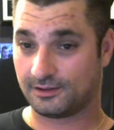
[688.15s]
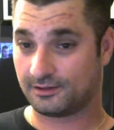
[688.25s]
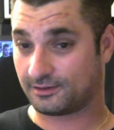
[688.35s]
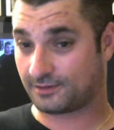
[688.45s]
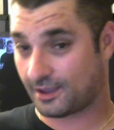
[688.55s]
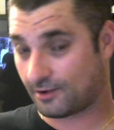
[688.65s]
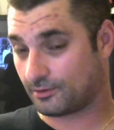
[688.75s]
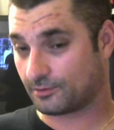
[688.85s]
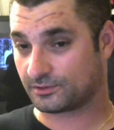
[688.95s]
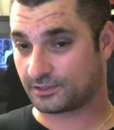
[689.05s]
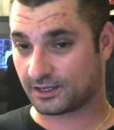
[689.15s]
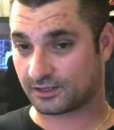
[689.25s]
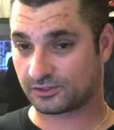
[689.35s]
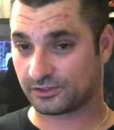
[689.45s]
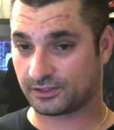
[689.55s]
that one was
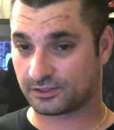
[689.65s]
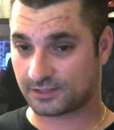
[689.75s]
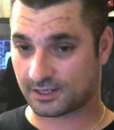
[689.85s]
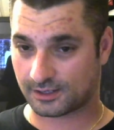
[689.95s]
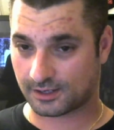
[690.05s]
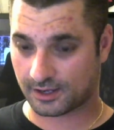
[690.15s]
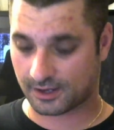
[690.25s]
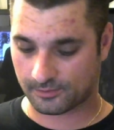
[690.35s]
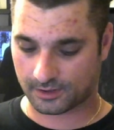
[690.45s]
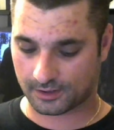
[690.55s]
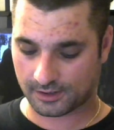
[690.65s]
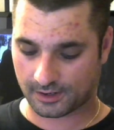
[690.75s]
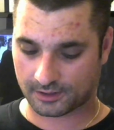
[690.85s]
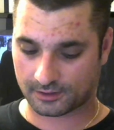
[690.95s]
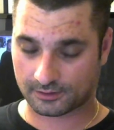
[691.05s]
actually the second game, and
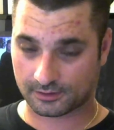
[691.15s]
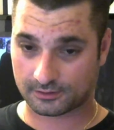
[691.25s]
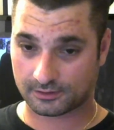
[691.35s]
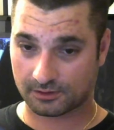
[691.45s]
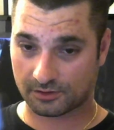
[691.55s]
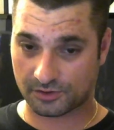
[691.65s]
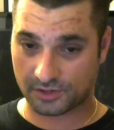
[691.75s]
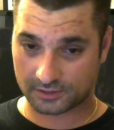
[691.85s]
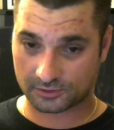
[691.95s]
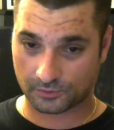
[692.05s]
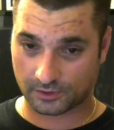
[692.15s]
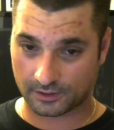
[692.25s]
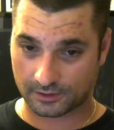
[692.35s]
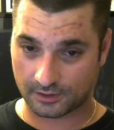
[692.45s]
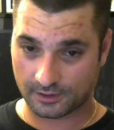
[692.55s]
then this
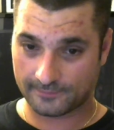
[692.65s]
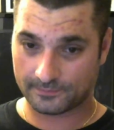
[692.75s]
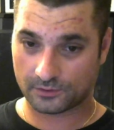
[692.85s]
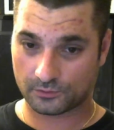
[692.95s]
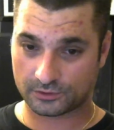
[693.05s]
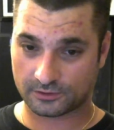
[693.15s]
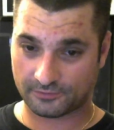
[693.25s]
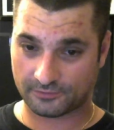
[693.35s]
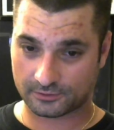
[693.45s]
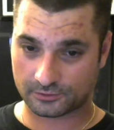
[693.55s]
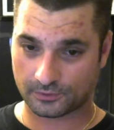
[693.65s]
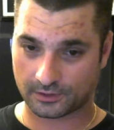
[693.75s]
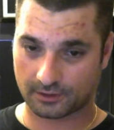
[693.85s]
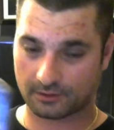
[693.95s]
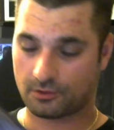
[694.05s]
one was the first one.
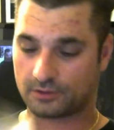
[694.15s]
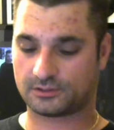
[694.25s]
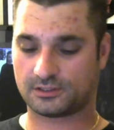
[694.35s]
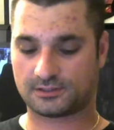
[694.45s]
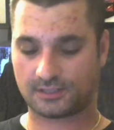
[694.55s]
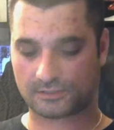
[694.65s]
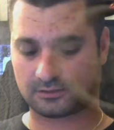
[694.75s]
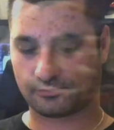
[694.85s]
And of course, this is the